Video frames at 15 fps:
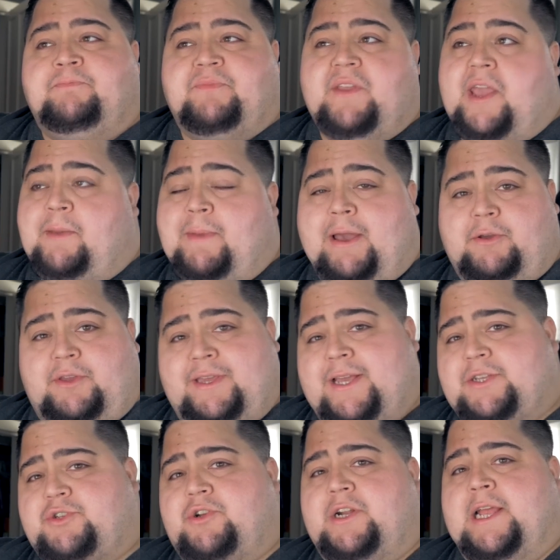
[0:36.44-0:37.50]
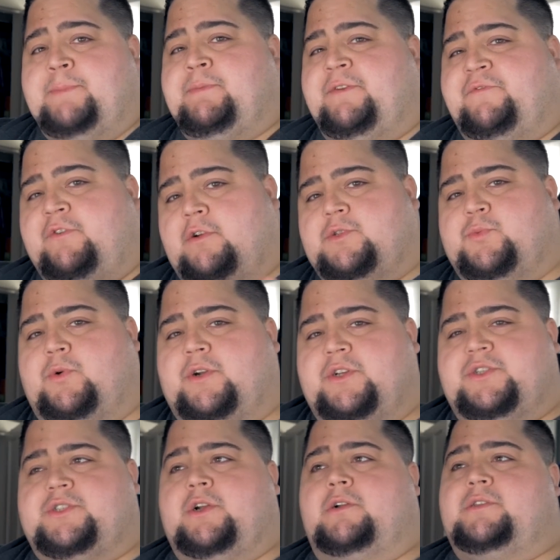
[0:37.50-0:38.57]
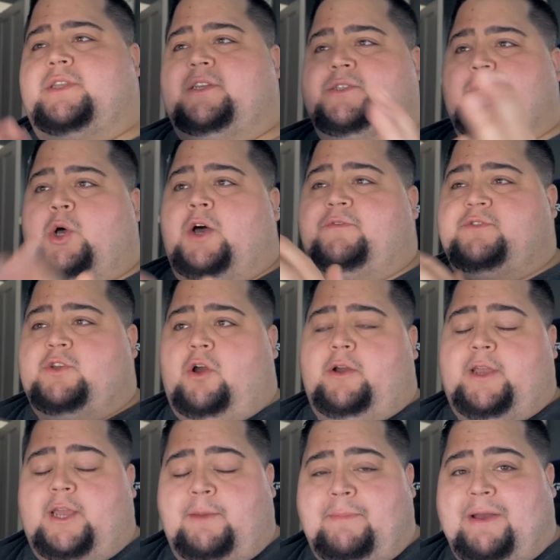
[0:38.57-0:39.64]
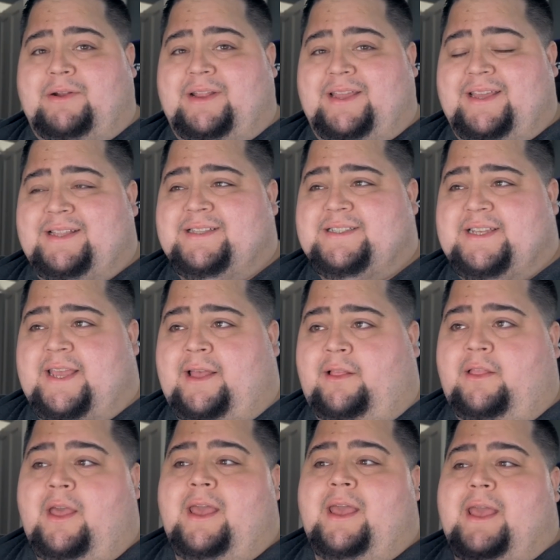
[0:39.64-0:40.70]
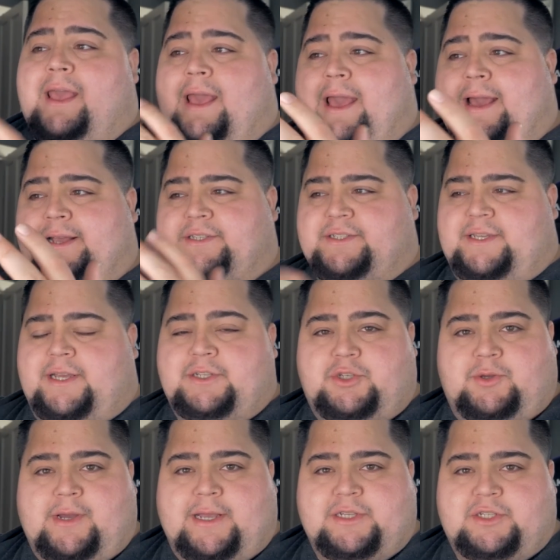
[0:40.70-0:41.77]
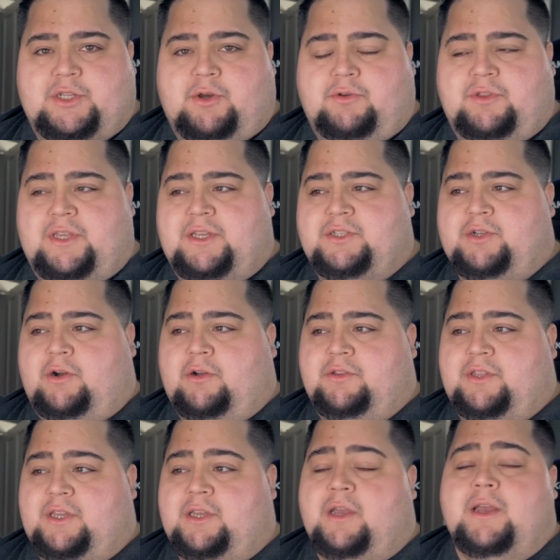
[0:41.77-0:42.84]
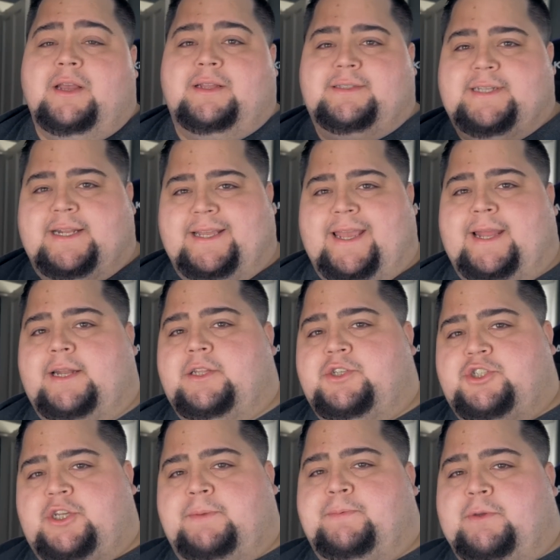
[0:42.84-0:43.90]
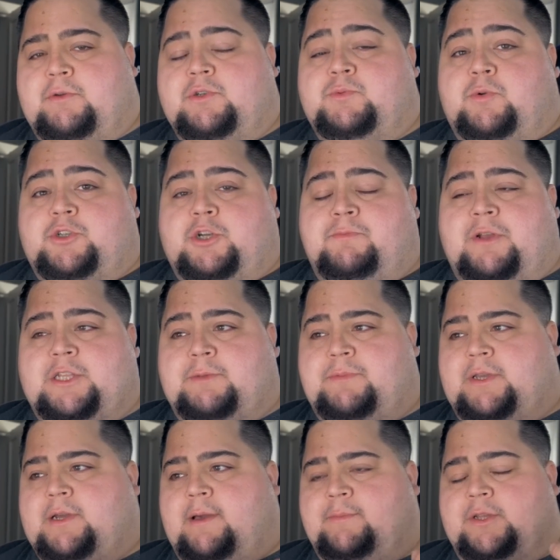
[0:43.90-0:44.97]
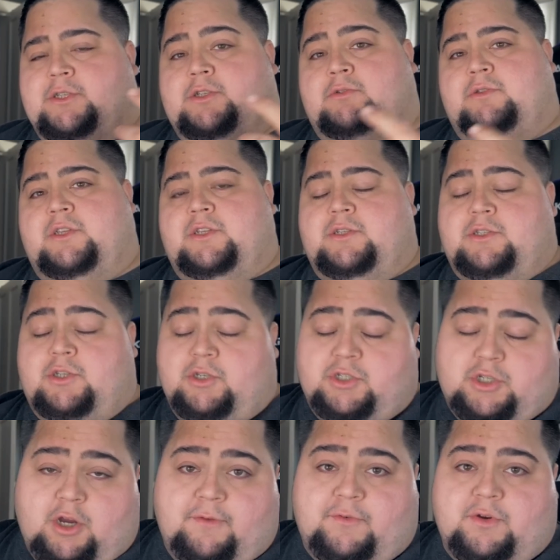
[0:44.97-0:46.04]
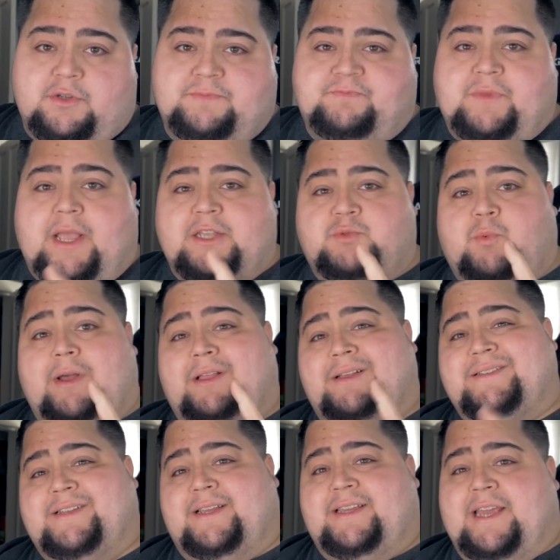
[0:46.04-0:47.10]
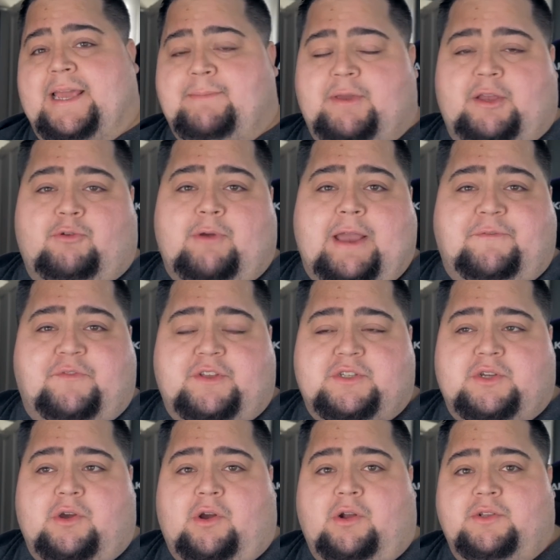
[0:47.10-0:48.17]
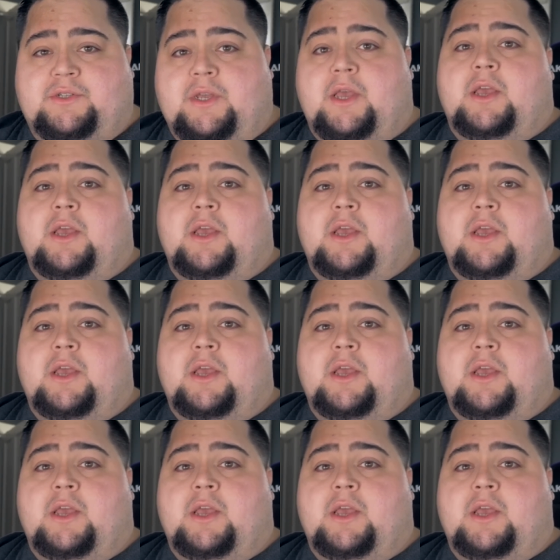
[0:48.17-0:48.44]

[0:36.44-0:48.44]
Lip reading: came out yesterday. But first, we're going to start things off talking about Intel Xe. As you guys know, these are the dedicated GPUs which are meant to be coming to these to servers, as well as gaming graphics cards,